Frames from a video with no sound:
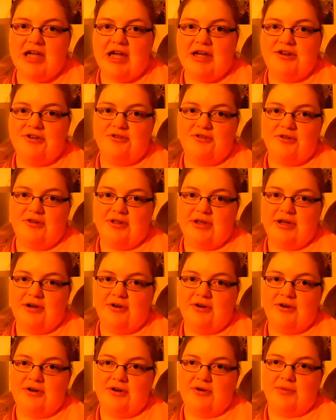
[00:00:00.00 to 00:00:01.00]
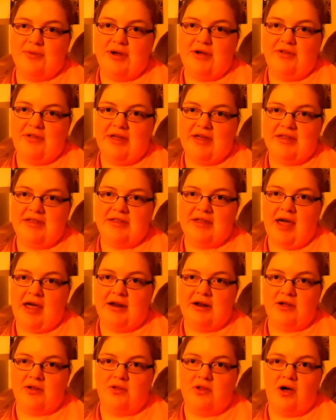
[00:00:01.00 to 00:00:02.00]
I know it'll get harder around like
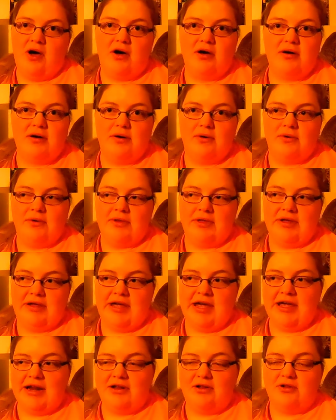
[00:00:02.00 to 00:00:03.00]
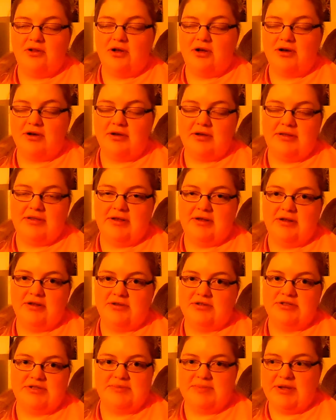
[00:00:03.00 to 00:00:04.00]
9 o'clock or like 8 o'clock, and then
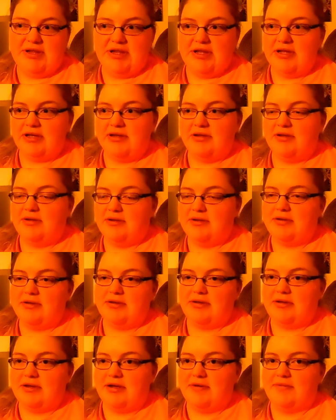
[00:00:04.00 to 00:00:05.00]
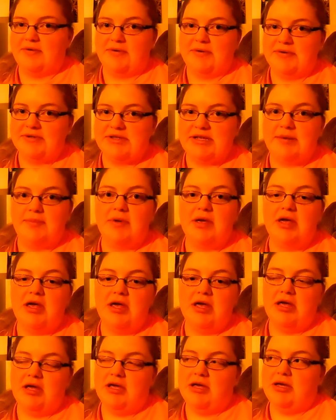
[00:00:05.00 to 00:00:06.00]
I'll just be like, I have to go to sleep.
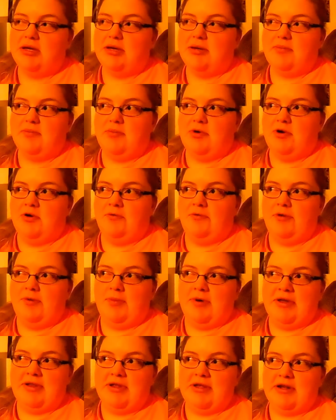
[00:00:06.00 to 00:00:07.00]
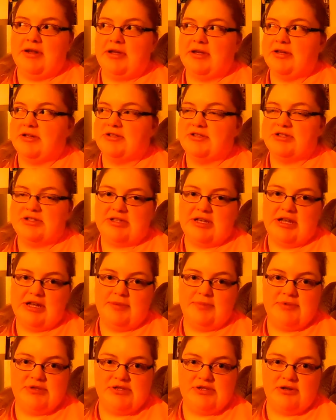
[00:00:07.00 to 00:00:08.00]
But hopefully by then I can just get
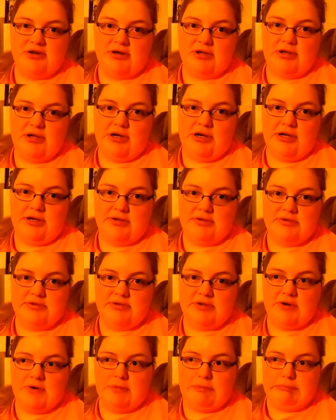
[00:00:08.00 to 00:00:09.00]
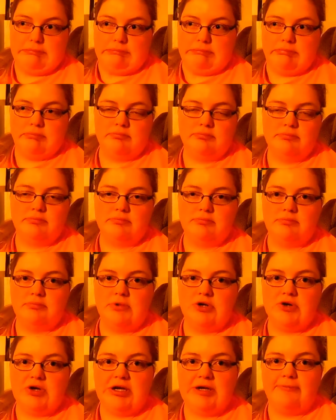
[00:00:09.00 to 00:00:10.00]
up and start cleaning.
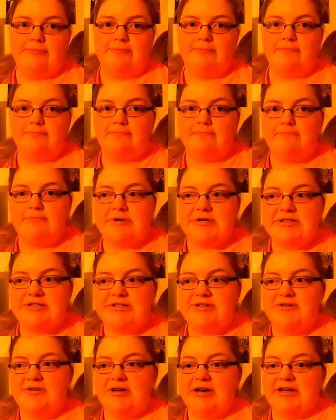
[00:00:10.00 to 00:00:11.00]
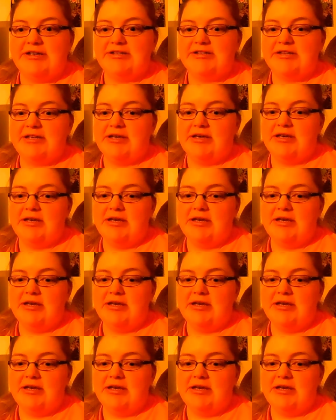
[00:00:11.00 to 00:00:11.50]
So, okay, I'll see you guys.